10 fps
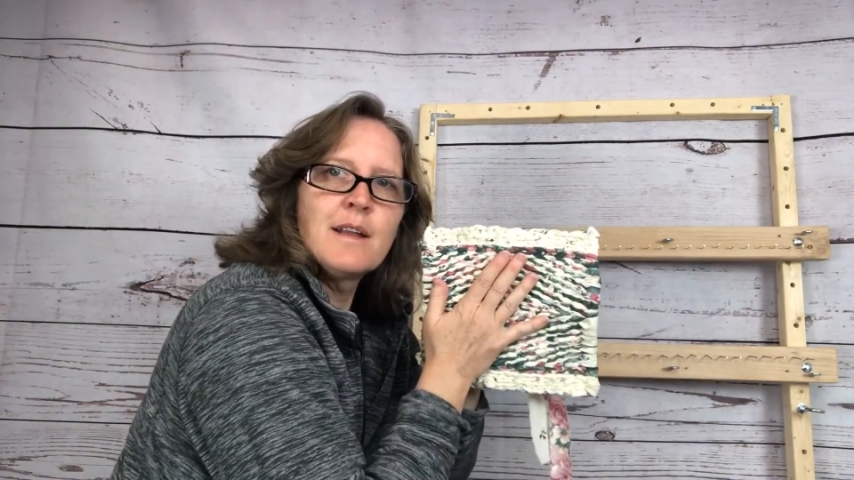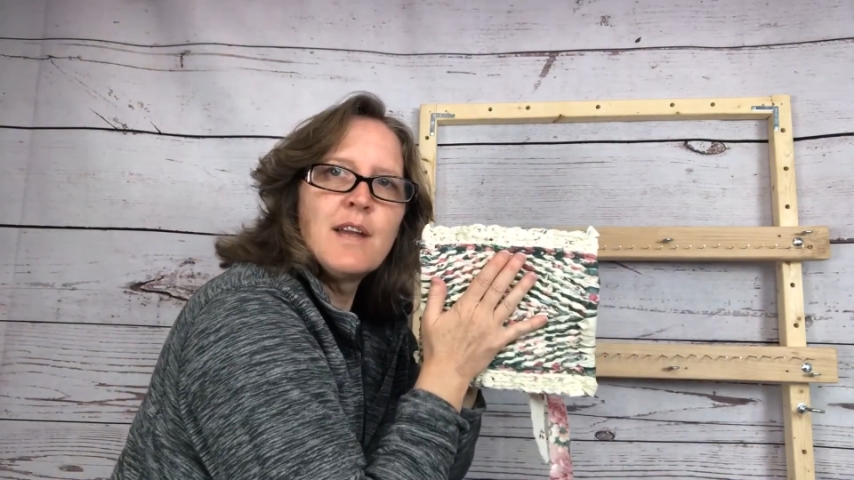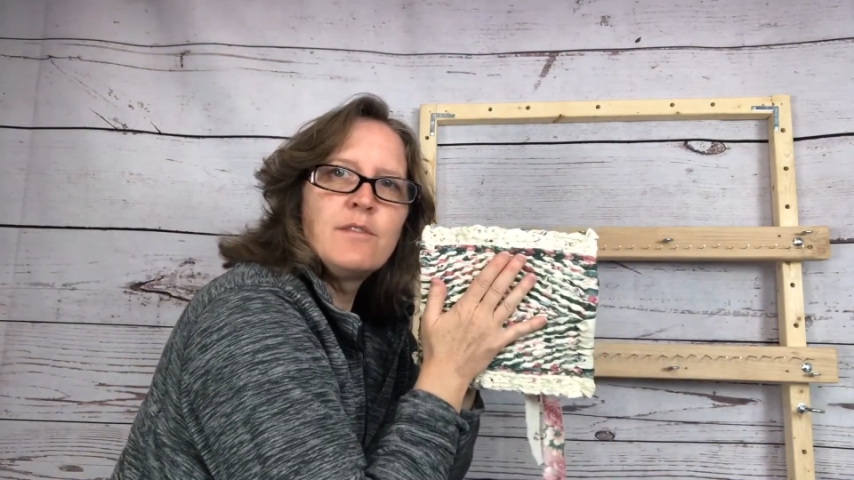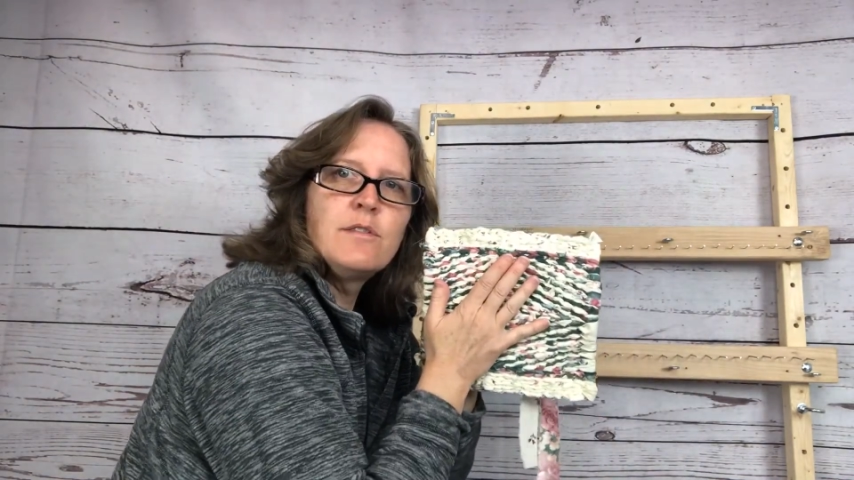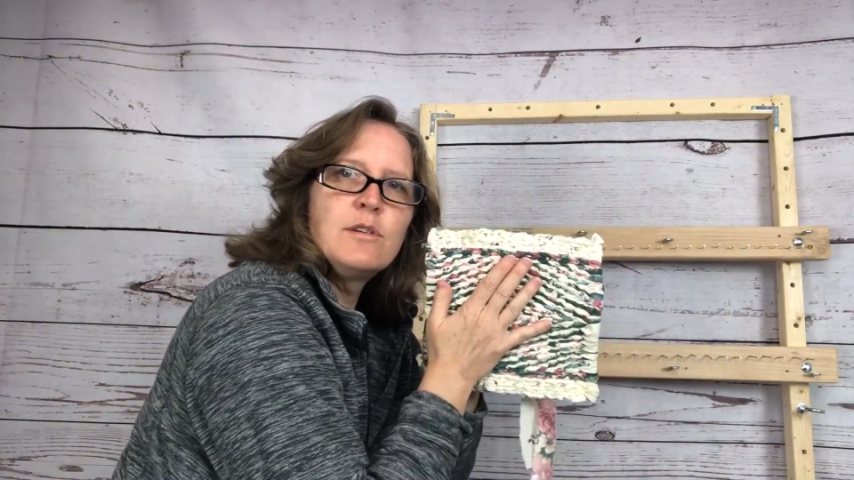
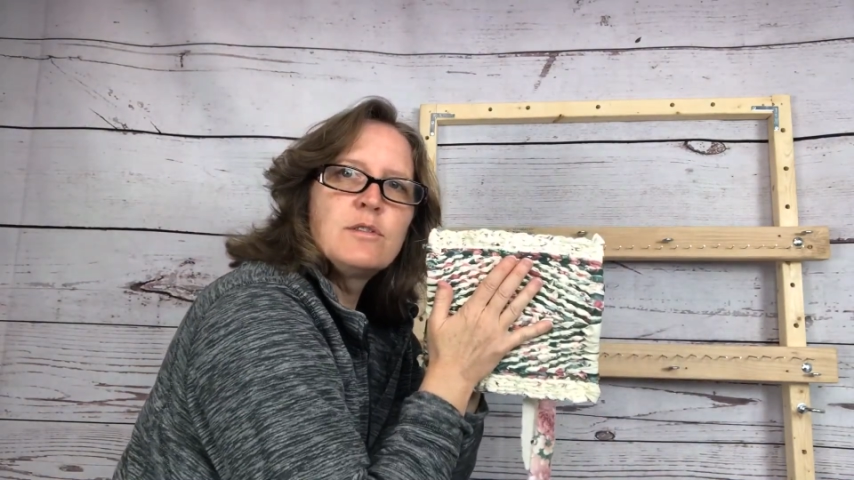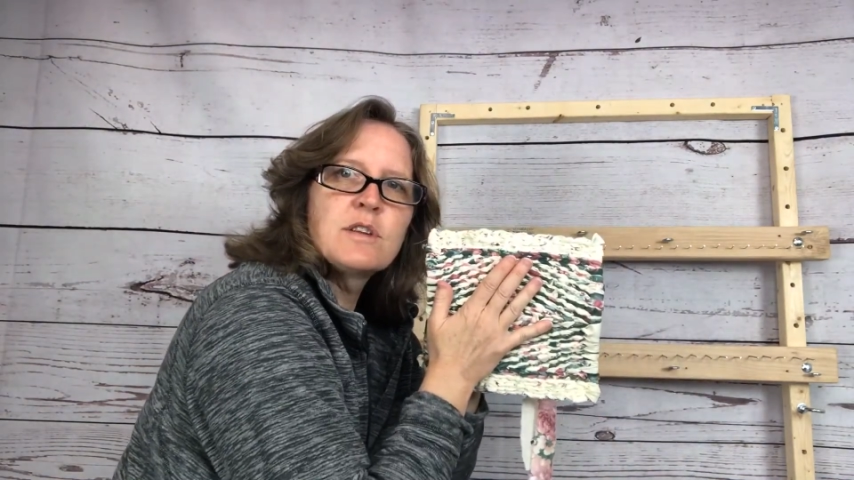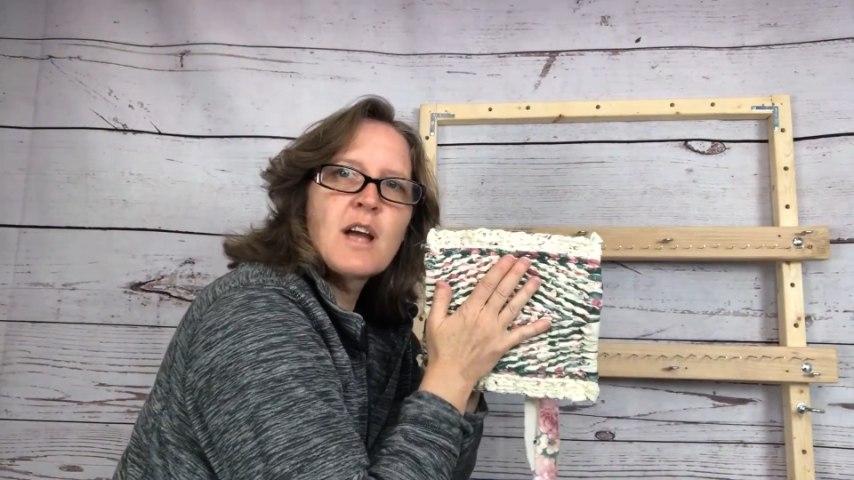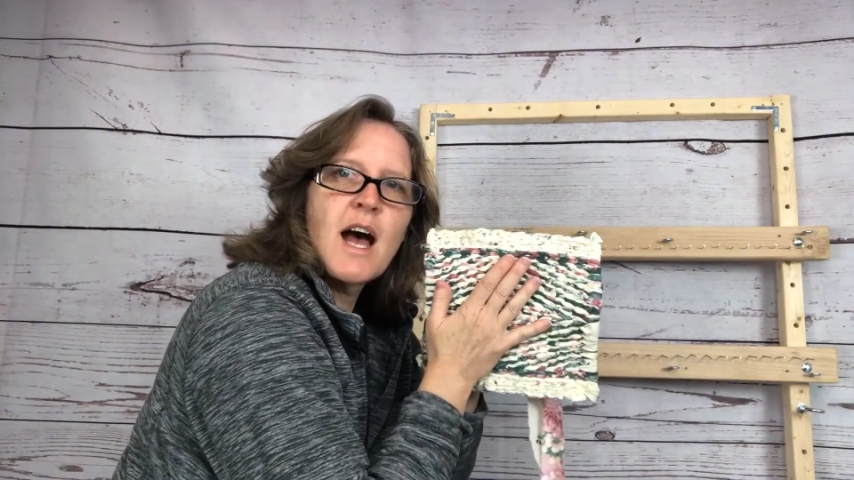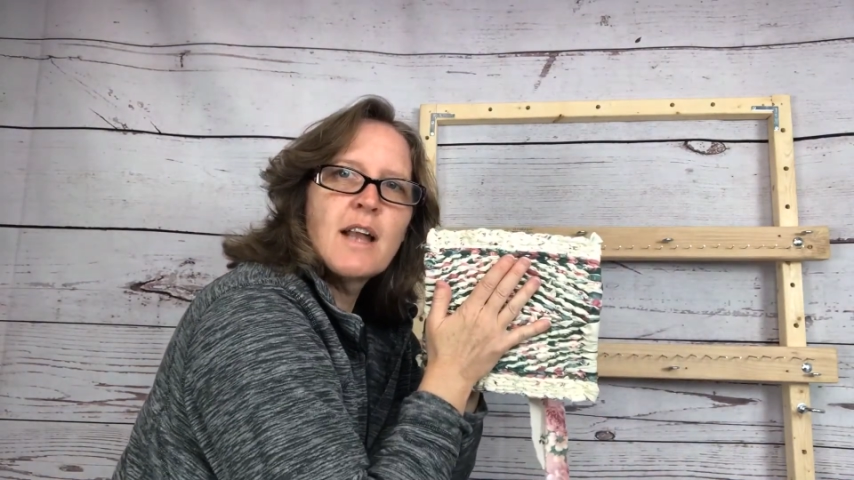If you used a
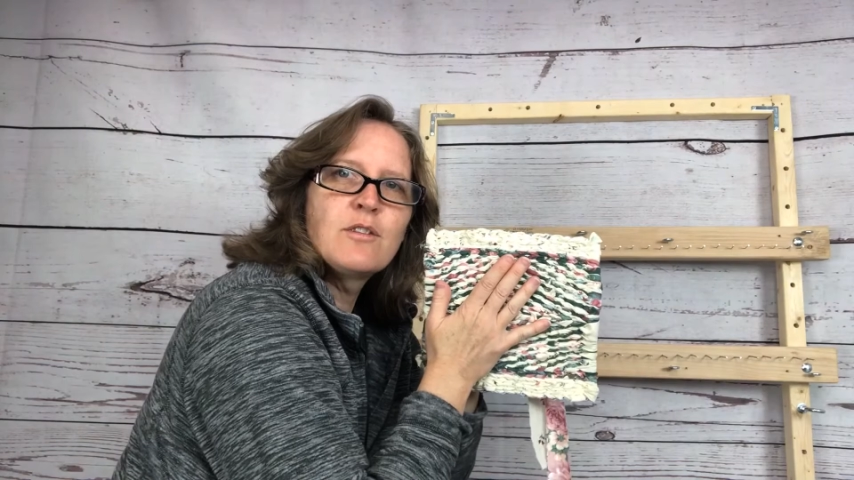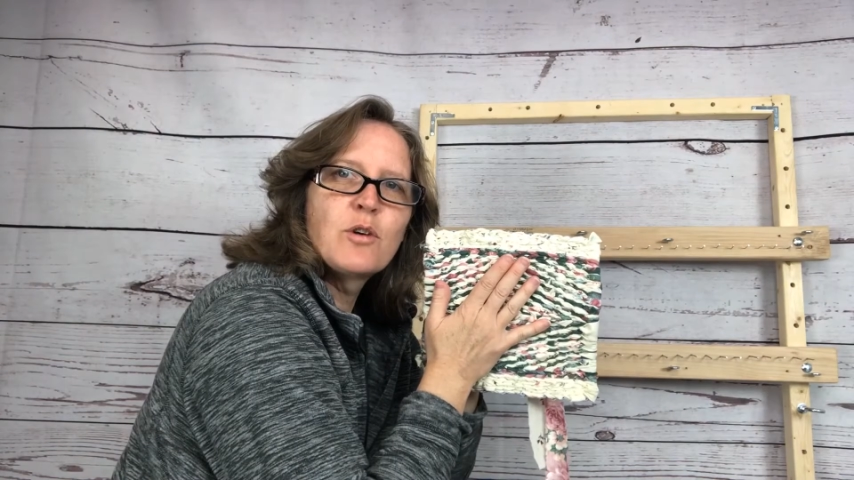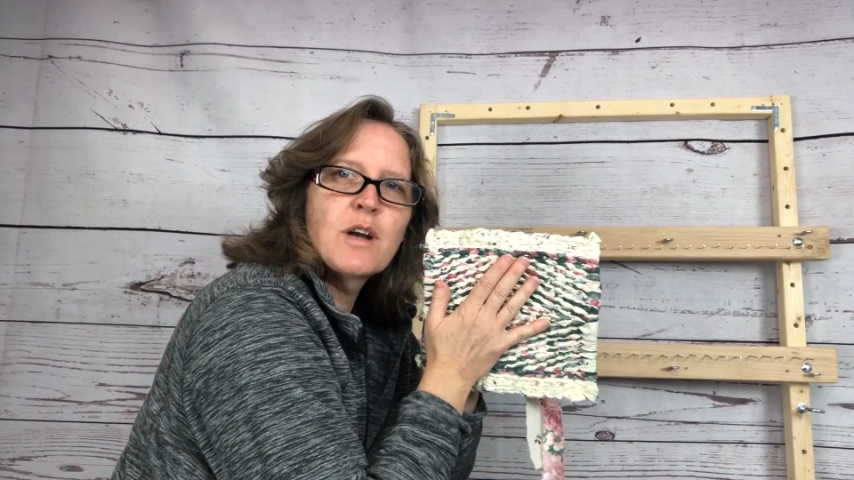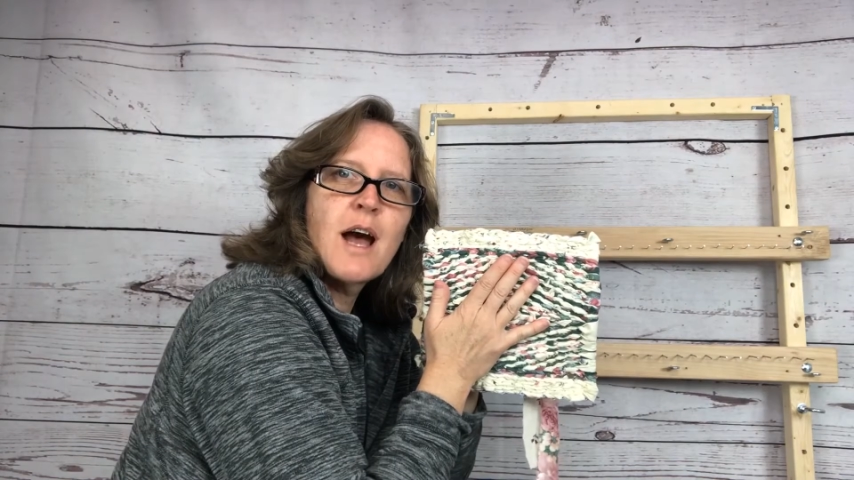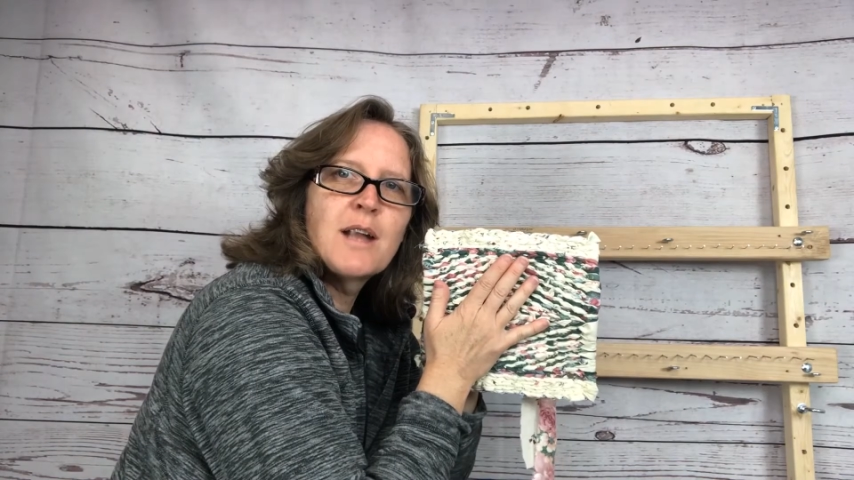cotton or
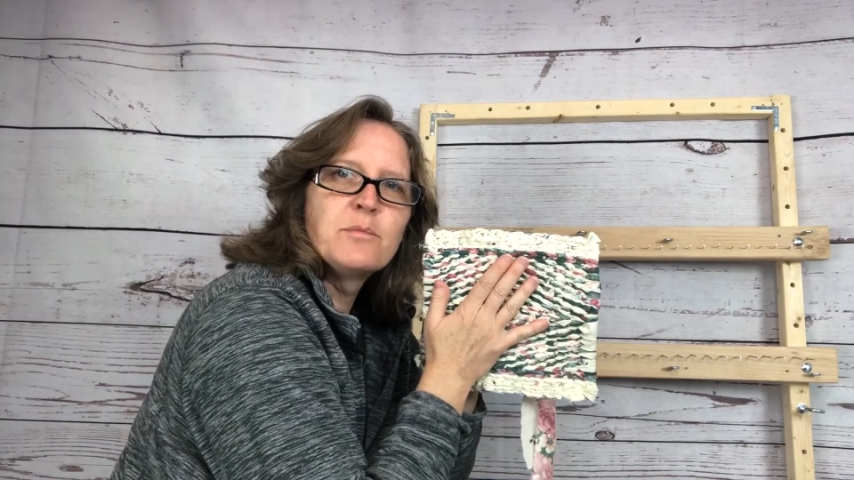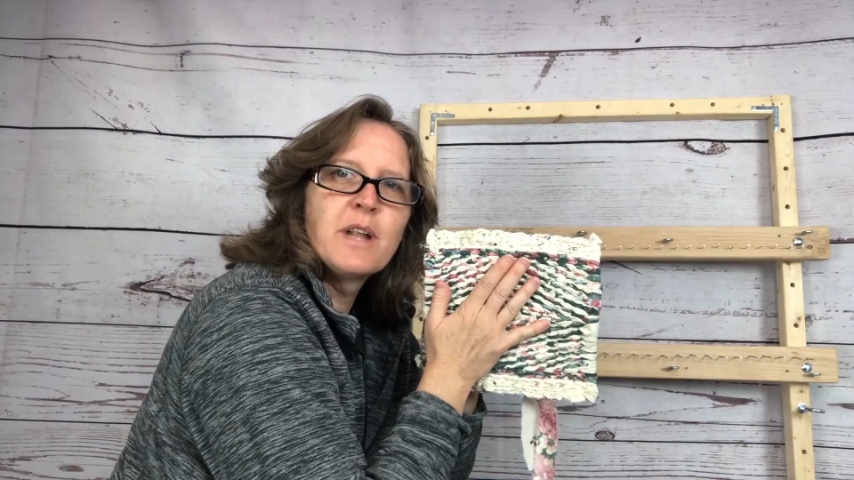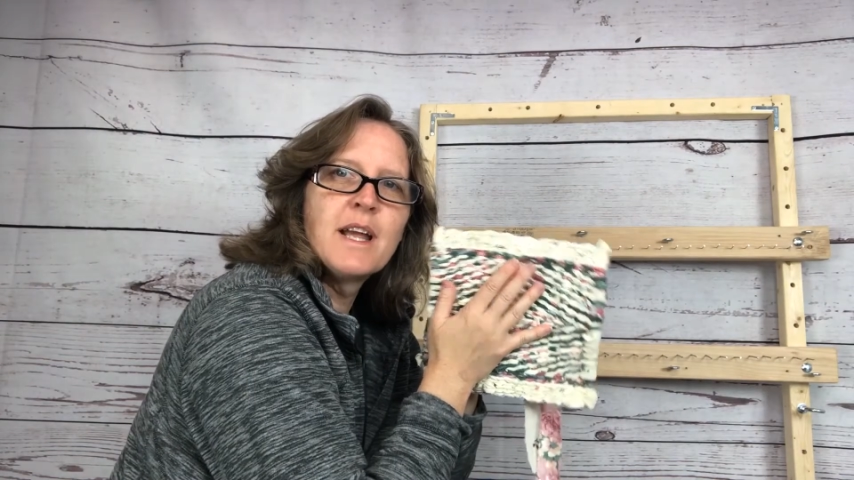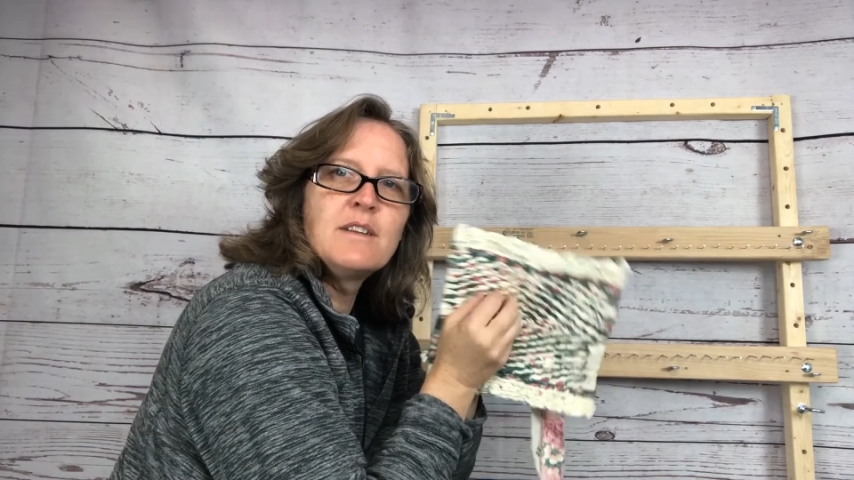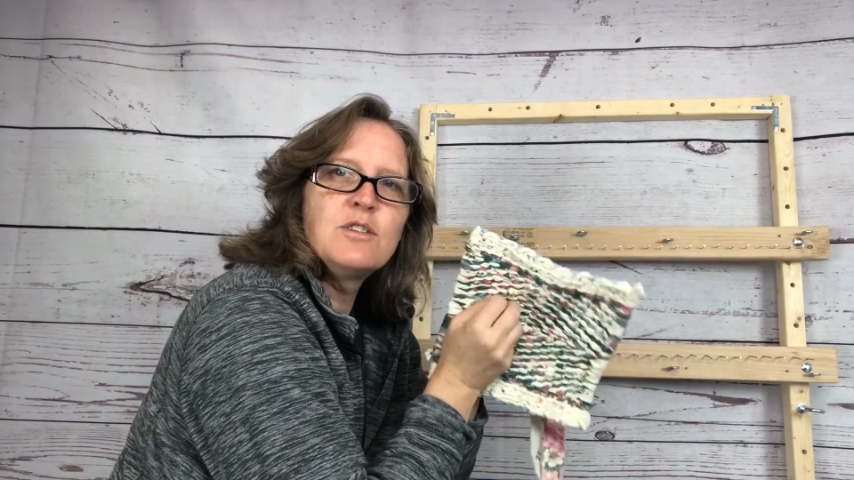a cotton blend,